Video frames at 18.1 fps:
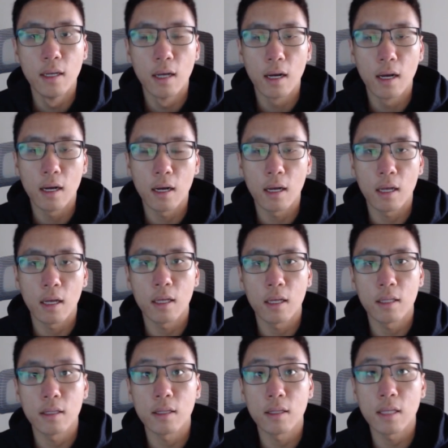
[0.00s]

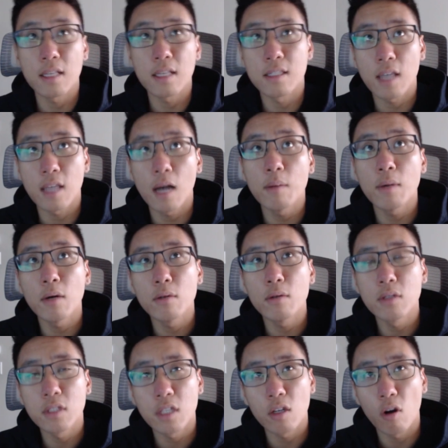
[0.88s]
And the exam, I
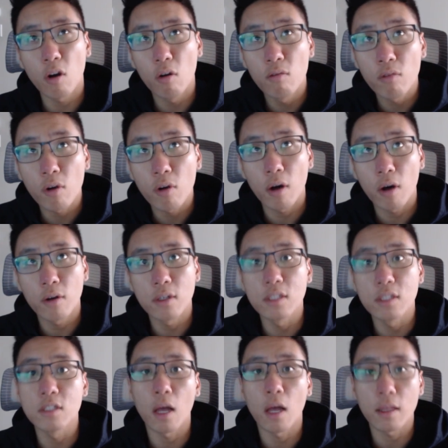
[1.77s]
would say overall
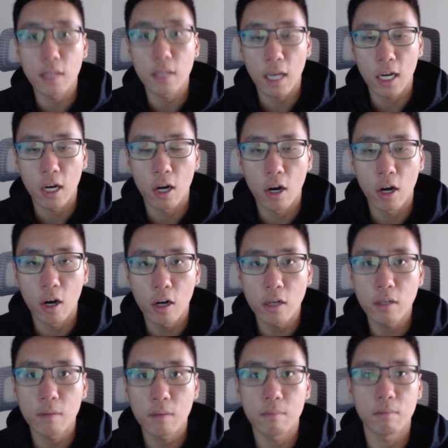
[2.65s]
is not that
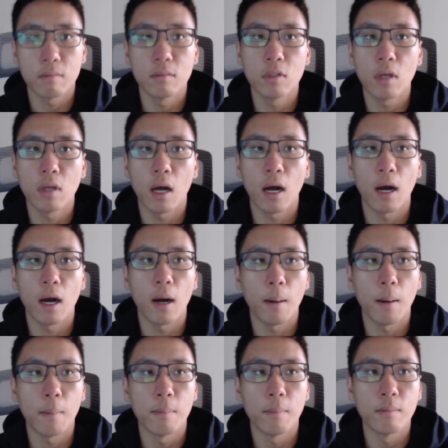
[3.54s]
hard.
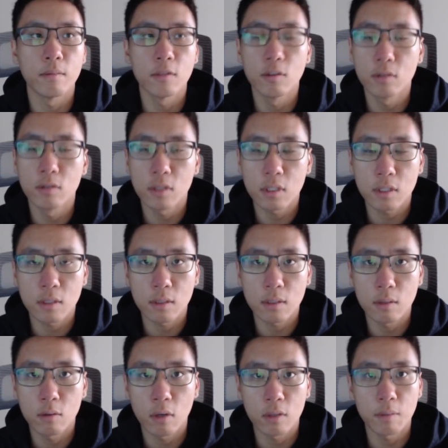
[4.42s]
Um, you
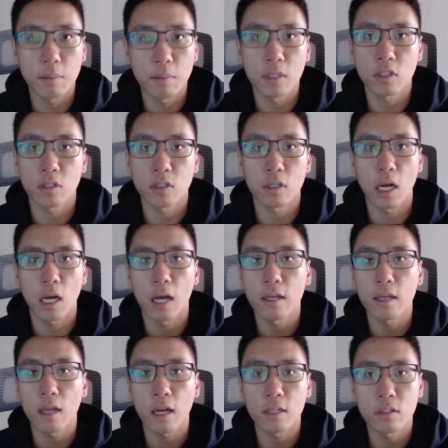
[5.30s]
just want to make sure.
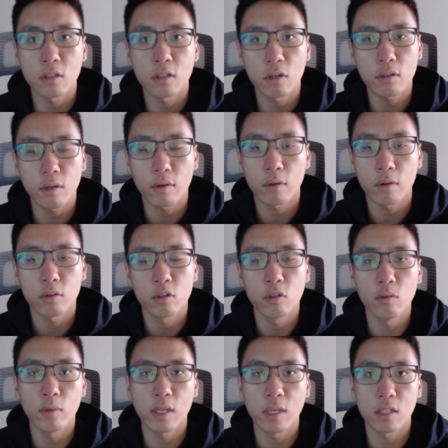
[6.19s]
I, I took around
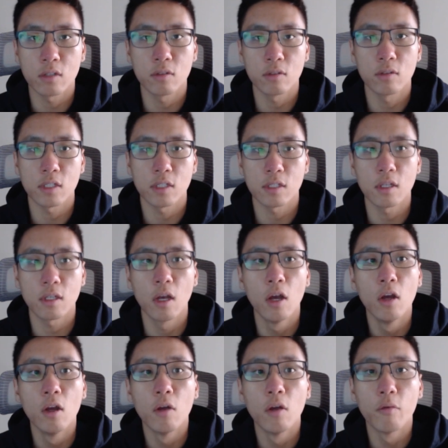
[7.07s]
two weeks to just
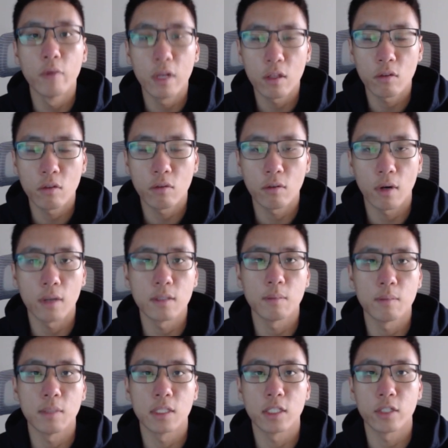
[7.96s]
read through all
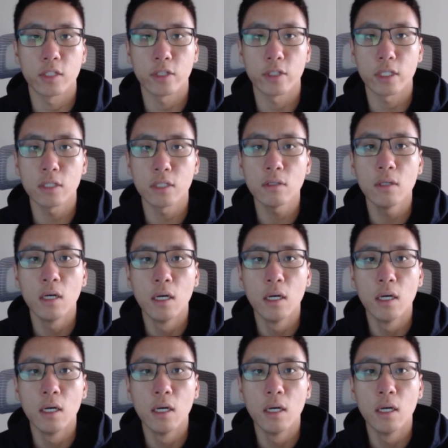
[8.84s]
the material.